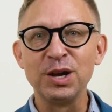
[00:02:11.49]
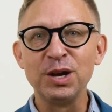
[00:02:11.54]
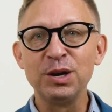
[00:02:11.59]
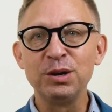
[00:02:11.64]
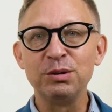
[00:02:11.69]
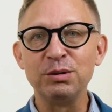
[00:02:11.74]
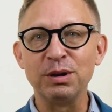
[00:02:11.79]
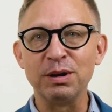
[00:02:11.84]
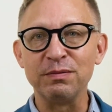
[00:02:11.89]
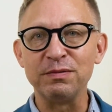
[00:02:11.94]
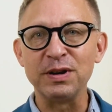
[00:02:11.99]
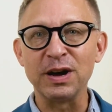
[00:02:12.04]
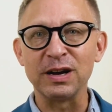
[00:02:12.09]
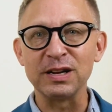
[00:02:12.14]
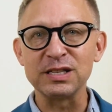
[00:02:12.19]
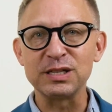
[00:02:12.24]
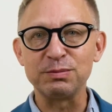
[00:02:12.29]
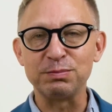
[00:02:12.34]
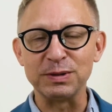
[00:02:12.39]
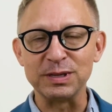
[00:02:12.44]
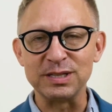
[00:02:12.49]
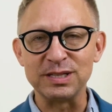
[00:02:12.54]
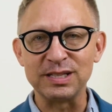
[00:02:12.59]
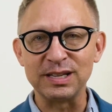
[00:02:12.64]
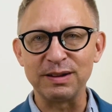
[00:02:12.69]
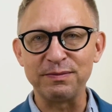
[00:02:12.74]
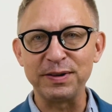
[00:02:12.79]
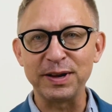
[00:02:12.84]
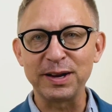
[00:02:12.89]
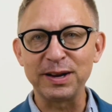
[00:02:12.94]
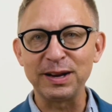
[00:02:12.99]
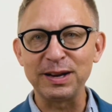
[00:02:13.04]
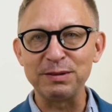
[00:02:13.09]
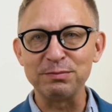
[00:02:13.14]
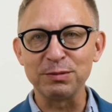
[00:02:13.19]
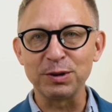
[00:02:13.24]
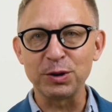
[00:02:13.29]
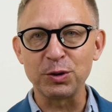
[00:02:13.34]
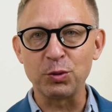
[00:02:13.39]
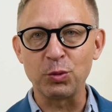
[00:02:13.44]
who have not specifically
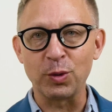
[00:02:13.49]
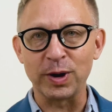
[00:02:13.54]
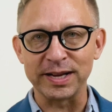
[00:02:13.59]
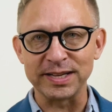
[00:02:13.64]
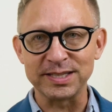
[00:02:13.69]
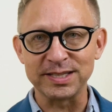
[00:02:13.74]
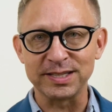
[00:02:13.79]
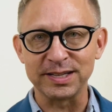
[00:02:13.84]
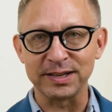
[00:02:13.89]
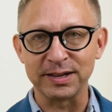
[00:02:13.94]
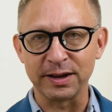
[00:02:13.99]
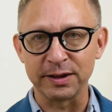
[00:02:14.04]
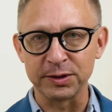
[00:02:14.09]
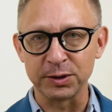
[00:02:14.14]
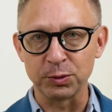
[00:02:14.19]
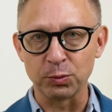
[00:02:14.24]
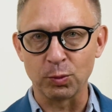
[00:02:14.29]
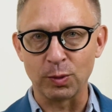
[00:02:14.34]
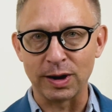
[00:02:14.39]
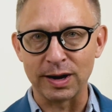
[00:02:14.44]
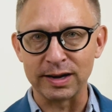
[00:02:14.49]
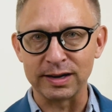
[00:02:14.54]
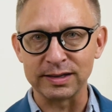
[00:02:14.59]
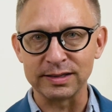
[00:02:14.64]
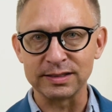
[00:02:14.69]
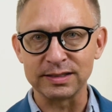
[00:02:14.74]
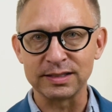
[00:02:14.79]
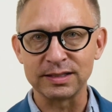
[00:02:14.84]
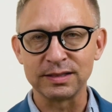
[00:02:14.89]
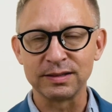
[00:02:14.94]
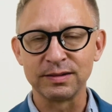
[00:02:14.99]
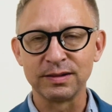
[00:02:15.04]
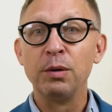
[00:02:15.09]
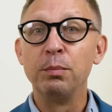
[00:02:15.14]
requested otherwise.